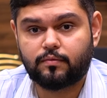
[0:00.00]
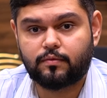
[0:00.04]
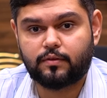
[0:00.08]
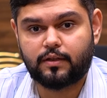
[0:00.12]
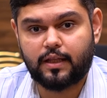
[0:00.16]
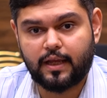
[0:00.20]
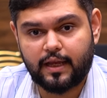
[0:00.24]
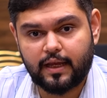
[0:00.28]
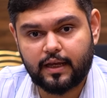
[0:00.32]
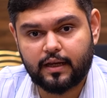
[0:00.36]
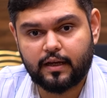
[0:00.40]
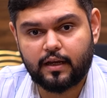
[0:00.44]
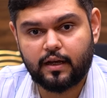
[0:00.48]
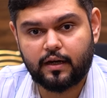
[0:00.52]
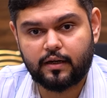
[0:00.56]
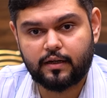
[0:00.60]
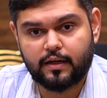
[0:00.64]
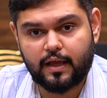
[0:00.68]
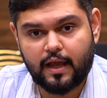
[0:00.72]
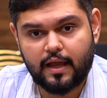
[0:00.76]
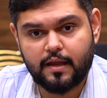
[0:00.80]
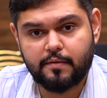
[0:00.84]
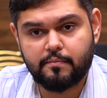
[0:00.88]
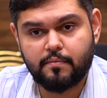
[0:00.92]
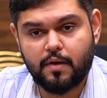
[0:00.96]
take
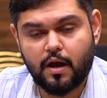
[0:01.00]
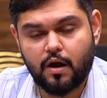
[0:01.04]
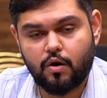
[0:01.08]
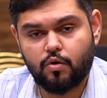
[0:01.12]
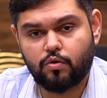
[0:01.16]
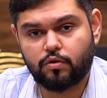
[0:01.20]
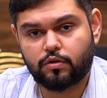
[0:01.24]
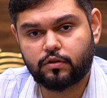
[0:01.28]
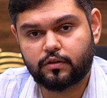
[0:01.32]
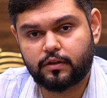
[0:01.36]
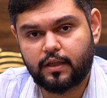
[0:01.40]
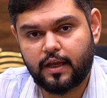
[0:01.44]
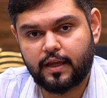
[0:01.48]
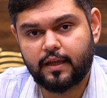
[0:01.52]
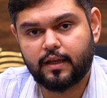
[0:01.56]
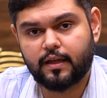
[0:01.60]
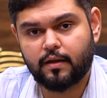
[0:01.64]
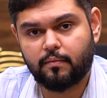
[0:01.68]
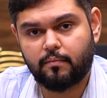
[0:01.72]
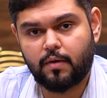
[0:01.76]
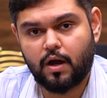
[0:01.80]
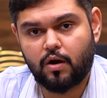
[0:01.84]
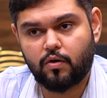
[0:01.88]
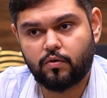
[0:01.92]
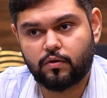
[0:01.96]
time out, think
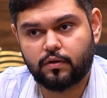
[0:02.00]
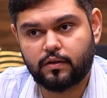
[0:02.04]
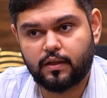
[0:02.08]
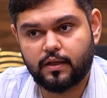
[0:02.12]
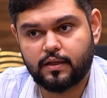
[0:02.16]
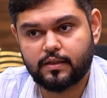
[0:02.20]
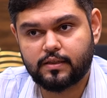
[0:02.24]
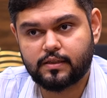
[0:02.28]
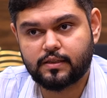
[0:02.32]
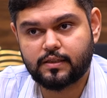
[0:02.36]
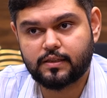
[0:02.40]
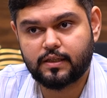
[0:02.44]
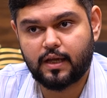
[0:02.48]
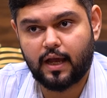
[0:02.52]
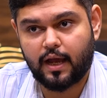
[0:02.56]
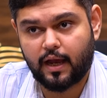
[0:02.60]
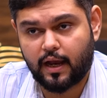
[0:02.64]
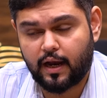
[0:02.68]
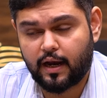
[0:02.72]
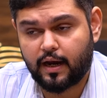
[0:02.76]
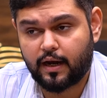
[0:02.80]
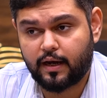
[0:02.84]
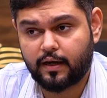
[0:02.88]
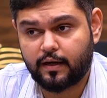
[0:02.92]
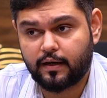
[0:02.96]
about this,
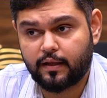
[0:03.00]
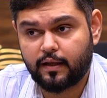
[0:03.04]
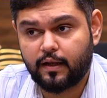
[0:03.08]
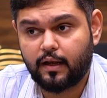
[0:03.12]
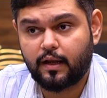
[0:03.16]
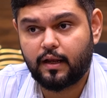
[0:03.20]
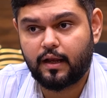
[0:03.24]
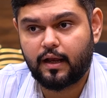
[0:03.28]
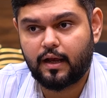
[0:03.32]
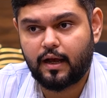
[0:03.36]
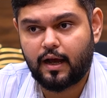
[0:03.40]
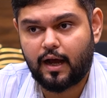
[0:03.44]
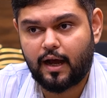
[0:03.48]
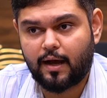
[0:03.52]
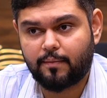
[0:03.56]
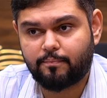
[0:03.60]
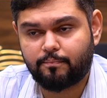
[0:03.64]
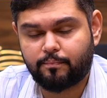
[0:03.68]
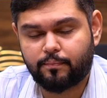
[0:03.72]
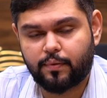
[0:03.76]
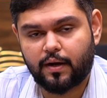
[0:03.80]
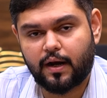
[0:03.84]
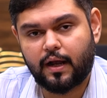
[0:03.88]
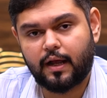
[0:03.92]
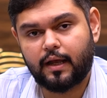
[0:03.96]
and
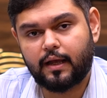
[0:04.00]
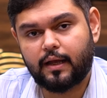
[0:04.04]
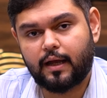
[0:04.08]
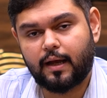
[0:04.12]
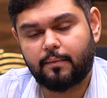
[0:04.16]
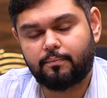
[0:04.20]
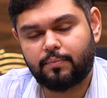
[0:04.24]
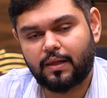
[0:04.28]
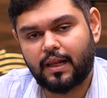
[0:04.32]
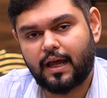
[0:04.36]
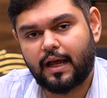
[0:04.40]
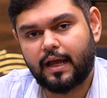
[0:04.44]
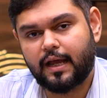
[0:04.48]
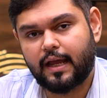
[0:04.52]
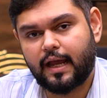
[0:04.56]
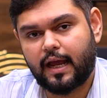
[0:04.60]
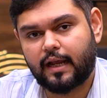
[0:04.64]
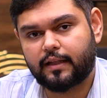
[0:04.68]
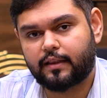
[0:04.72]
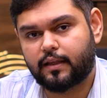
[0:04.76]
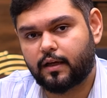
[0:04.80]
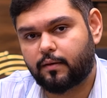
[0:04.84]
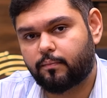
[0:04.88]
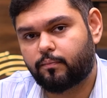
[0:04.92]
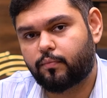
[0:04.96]
apply
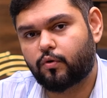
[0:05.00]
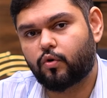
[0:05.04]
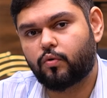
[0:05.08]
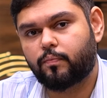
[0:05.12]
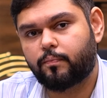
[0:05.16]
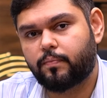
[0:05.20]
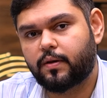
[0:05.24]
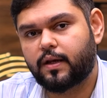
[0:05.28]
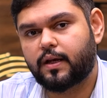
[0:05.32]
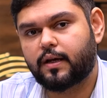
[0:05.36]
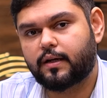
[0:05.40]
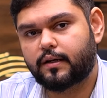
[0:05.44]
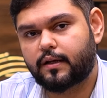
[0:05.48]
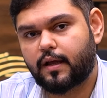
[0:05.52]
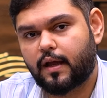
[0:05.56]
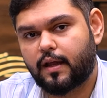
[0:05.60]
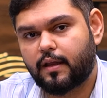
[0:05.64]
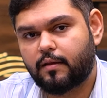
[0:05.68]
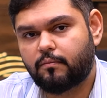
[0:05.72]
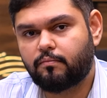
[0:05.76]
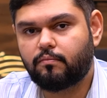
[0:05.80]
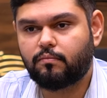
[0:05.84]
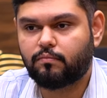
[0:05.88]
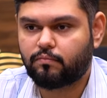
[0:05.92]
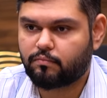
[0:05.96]
at the appropriate
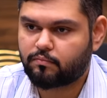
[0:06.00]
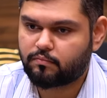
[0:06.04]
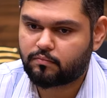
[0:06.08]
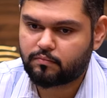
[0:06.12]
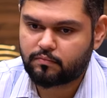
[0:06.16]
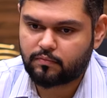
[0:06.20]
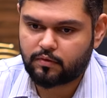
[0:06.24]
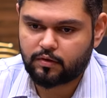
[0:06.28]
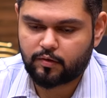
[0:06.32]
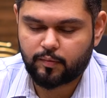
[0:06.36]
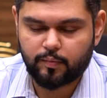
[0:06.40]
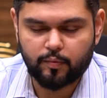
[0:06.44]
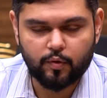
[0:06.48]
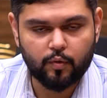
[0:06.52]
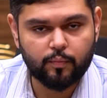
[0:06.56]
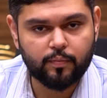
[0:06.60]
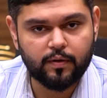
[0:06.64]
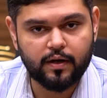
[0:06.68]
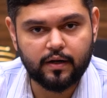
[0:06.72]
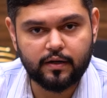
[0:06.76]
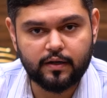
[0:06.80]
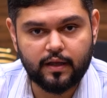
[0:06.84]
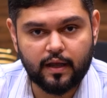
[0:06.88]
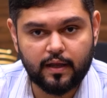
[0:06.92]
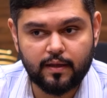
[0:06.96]
time. The
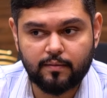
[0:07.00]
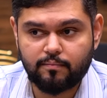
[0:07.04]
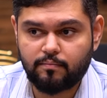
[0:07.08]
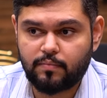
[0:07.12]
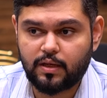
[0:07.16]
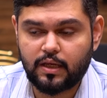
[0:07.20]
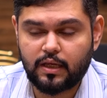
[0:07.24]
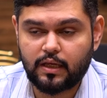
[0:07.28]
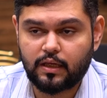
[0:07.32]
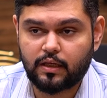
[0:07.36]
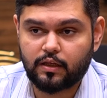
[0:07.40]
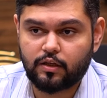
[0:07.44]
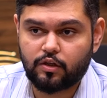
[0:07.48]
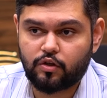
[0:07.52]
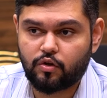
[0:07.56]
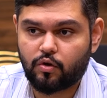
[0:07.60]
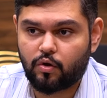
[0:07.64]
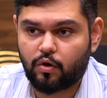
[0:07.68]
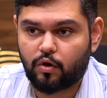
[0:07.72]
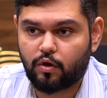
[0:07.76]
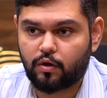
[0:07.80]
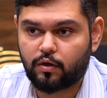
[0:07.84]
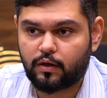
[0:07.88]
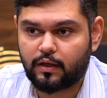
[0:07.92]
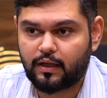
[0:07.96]
appropriate time being
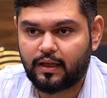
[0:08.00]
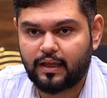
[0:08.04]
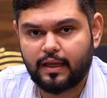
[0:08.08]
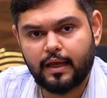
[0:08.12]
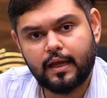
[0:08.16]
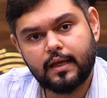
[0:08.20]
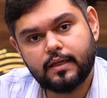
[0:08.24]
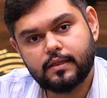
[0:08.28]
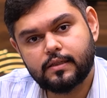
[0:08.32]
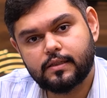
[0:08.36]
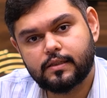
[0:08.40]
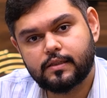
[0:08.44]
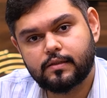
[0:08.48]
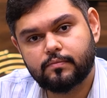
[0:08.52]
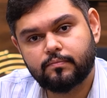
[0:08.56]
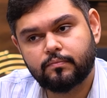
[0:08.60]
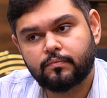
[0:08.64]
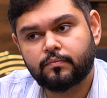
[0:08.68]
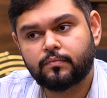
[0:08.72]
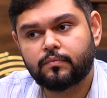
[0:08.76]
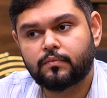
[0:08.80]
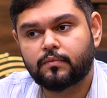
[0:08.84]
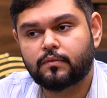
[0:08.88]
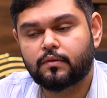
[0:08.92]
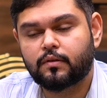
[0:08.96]
your AS,
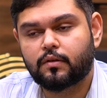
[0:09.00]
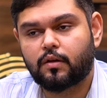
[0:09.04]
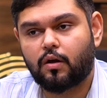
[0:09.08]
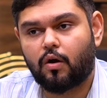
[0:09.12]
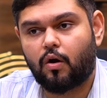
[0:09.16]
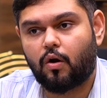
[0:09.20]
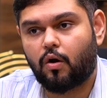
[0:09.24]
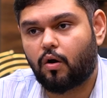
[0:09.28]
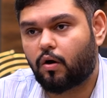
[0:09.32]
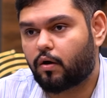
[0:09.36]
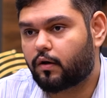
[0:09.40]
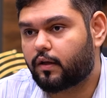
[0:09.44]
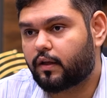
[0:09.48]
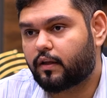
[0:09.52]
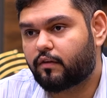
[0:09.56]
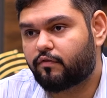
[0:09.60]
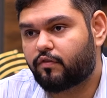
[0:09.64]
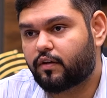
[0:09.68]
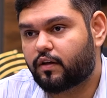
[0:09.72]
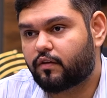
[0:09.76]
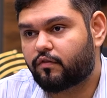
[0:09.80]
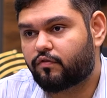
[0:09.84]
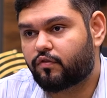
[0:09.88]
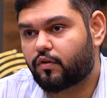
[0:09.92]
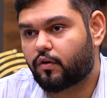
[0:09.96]
or
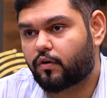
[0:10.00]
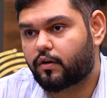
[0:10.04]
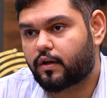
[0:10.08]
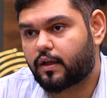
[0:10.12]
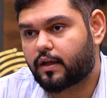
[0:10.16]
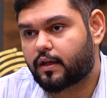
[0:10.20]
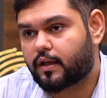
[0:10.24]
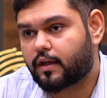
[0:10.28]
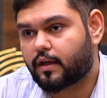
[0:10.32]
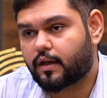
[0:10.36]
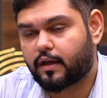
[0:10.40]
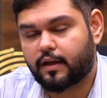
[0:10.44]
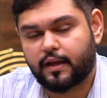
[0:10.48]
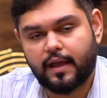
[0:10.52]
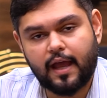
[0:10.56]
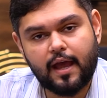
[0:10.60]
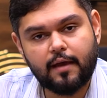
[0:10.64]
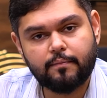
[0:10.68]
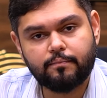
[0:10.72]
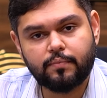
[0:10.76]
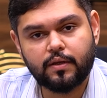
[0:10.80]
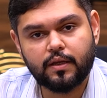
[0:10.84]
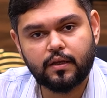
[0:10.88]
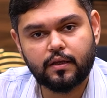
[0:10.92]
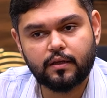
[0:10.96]
even if you're taking a
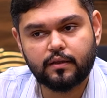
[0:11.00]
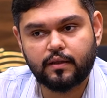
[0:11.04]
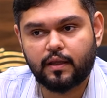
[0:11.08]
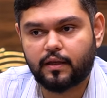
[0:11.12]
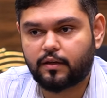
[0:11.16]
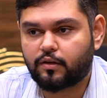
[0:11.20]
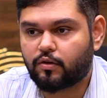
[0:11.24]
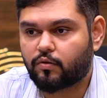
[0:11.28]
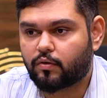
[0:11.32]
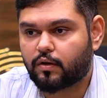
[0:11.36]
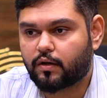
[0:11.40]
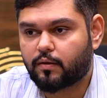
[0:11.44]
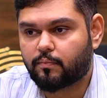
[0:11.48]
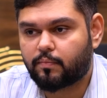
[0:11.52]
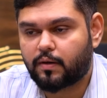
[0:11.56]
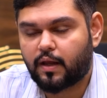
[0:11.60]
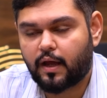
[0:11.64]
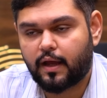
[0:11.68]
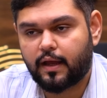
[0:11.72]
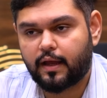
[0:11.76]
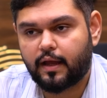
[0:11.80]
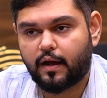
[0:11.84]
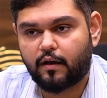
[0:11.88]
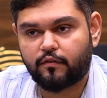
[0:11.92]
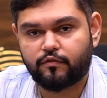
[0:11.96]
gap year, then you can
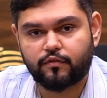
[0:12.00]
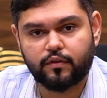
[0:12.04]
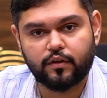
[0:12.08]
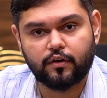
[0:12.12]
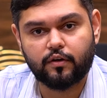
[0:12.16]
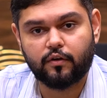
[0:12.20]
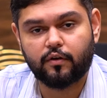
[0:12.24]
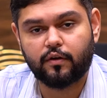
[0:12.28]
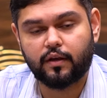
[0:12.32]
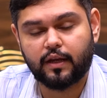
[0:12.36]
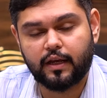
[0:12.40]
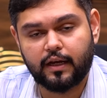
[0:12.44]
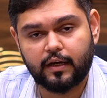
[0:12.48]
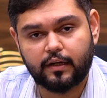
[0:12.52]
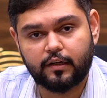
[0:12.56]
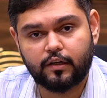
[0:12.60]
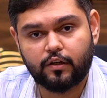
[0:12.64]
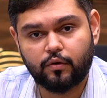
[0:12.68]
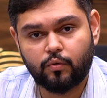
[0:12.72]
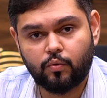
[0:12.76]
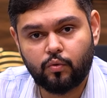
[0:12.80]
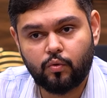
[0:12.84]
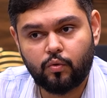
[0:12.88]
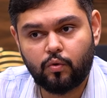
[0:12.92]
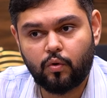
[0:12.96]
apply after your
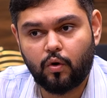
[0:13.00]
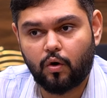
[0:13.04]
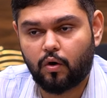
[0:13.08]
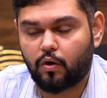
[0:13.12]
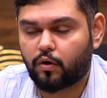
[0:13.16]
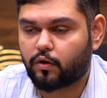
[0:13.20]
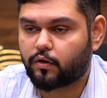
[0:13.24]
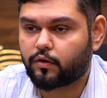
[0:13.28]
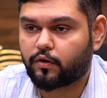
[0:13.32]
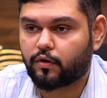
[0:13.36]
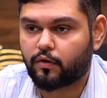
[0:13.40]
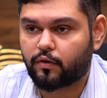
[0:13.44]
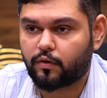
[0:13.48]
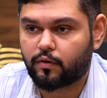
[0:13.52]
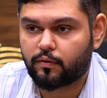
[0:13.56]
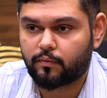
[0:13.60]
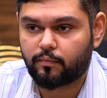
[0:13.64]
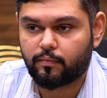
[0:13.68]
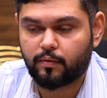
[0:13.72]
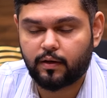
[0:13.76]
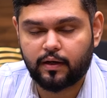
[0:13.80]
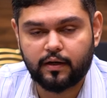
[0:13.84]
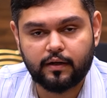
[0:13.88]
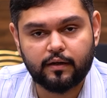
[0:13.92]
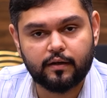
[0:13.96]
A2 or your
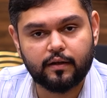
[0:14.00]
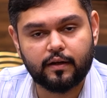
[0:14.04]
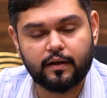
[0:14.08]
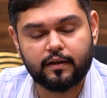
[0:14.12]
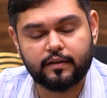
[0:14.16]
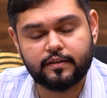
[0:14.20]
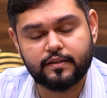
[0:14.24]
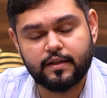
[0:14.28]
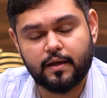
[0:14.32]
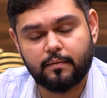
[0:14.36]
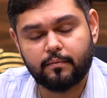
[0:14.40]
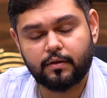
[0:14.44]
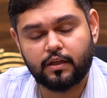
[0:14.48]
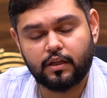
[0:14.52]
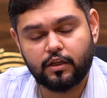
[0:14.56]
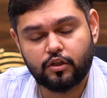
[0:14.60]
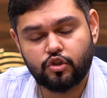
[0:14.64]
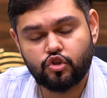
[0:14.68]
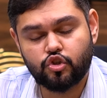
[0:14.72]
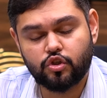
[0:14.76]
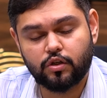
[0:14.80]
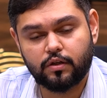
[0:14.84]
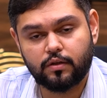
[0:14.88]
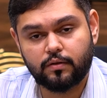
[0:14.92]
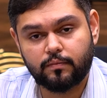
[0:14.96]

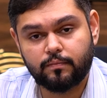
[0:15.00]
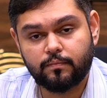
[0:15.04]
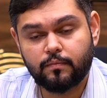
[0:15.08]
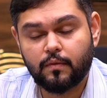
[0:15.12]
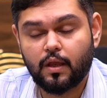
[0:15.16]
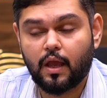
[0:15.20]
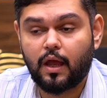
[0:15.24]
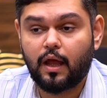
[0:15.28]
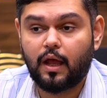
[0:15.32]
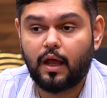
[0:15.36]
inter-examination.